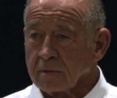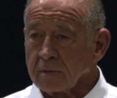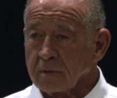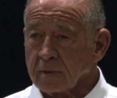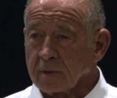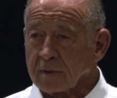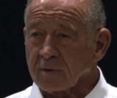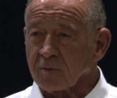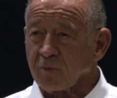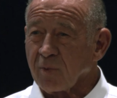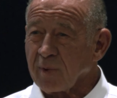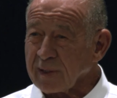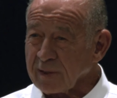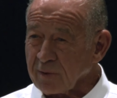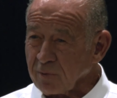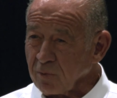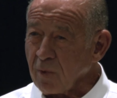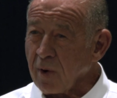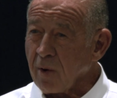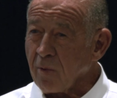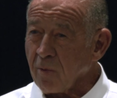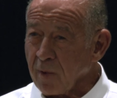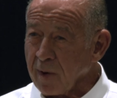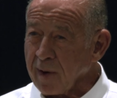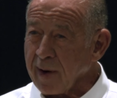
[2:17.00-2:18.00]
It's what
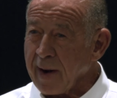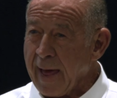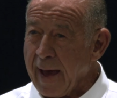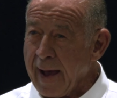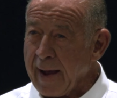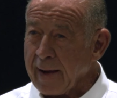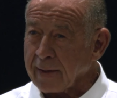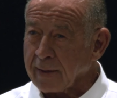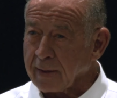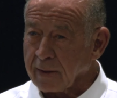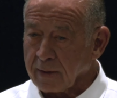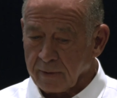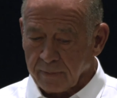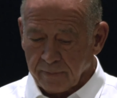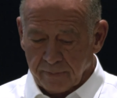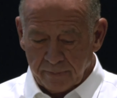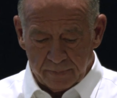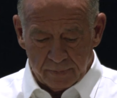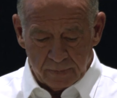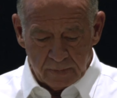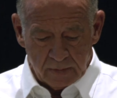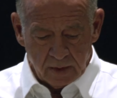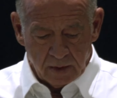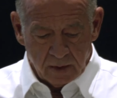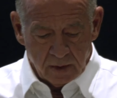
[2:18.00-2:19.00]
we're lacking.
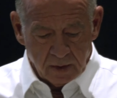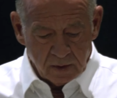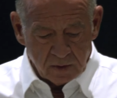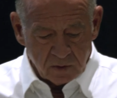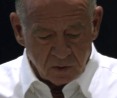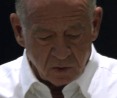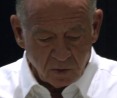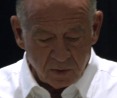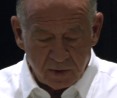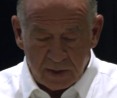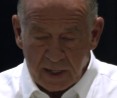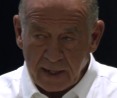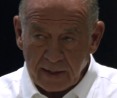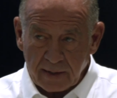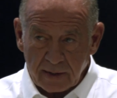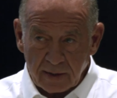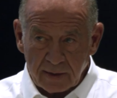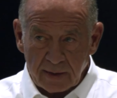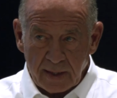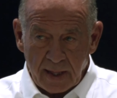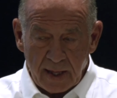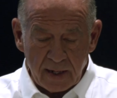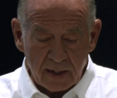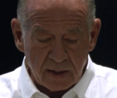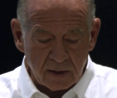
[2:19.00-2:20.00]
So taking
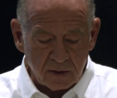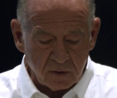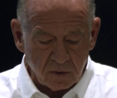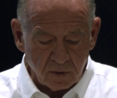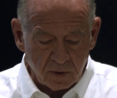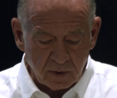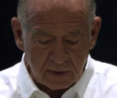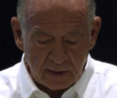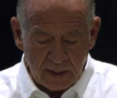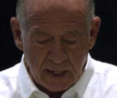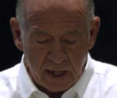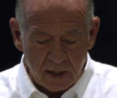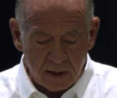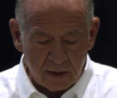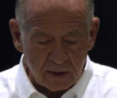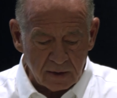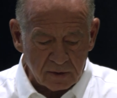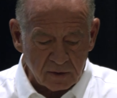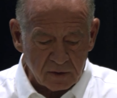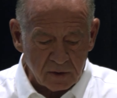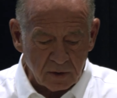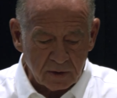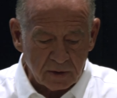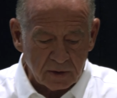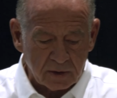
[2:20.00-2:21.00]
that into account,
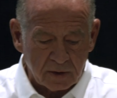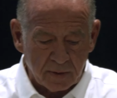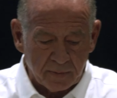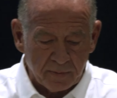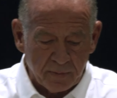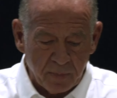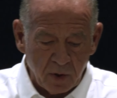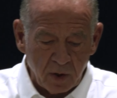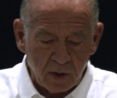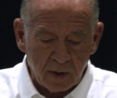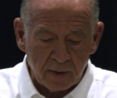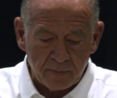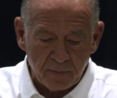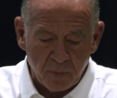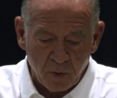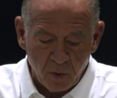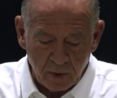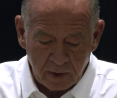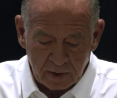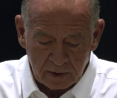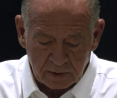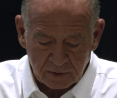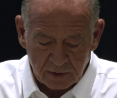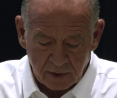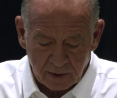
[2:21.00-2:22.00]
let's look at the bullet
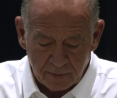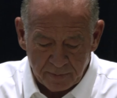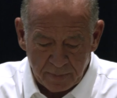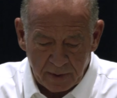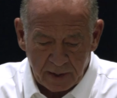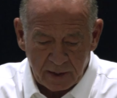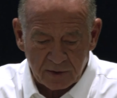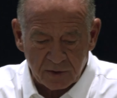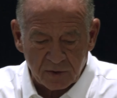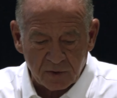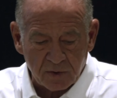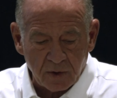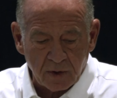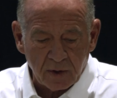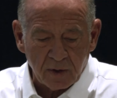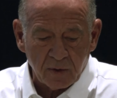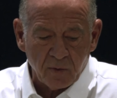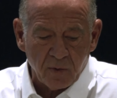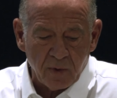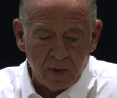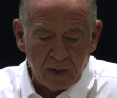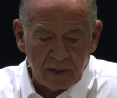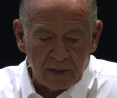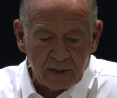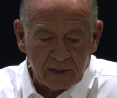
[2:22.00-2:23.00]
points on page
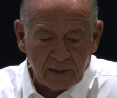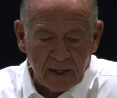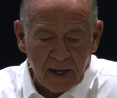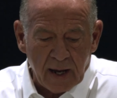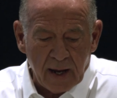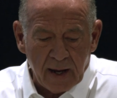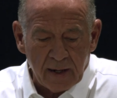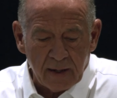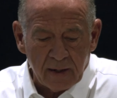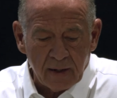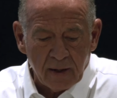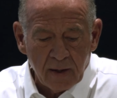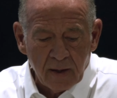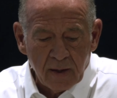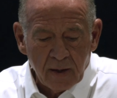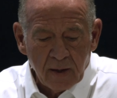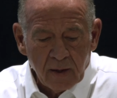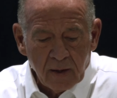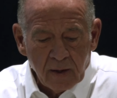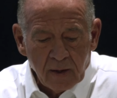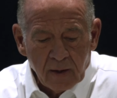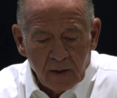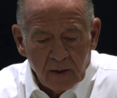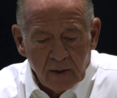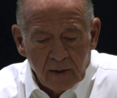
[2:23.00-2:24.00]
31 of the guide.
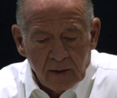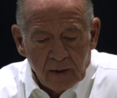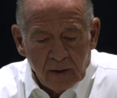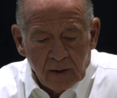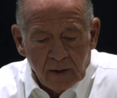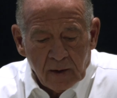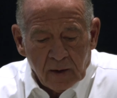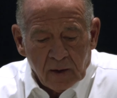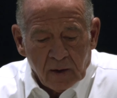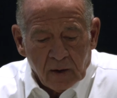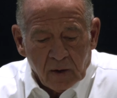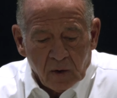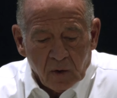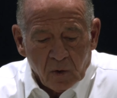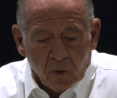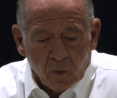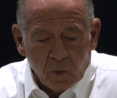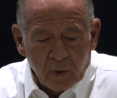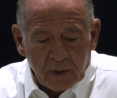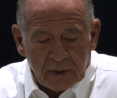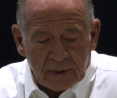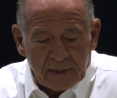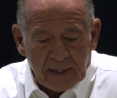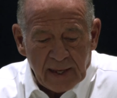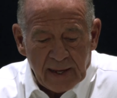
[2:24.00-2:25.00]

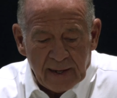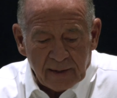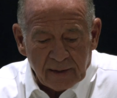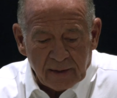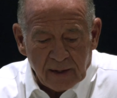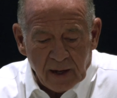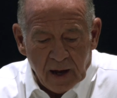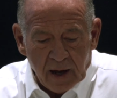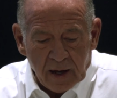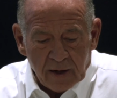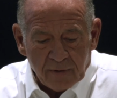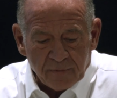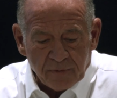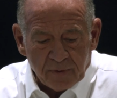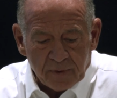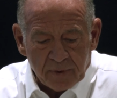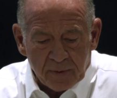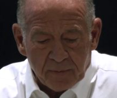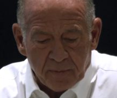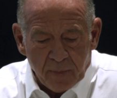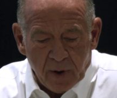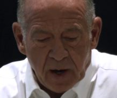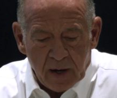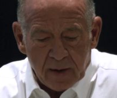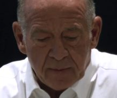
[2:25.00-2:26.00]
We thank God from the
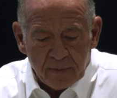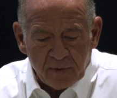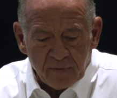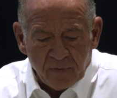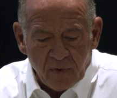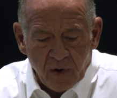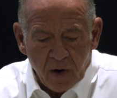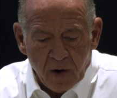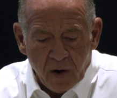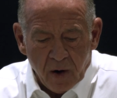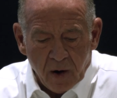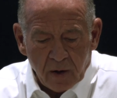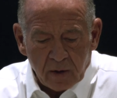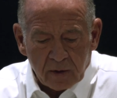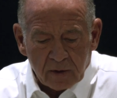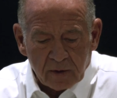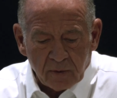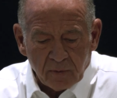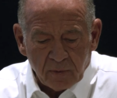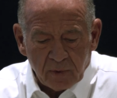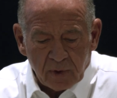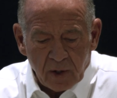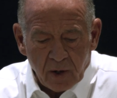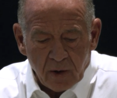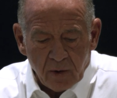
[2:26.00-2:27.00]
bottom of our heart that
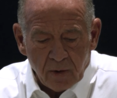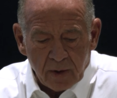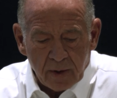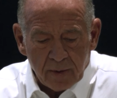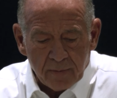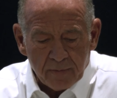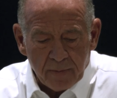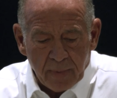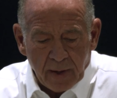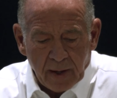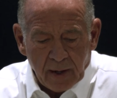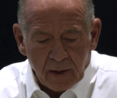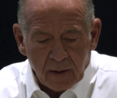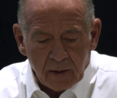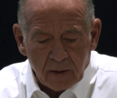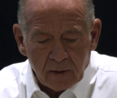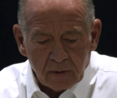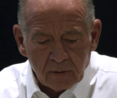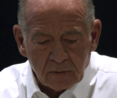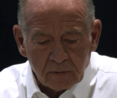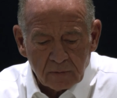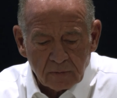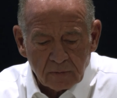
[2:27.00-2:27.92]
we know Him better.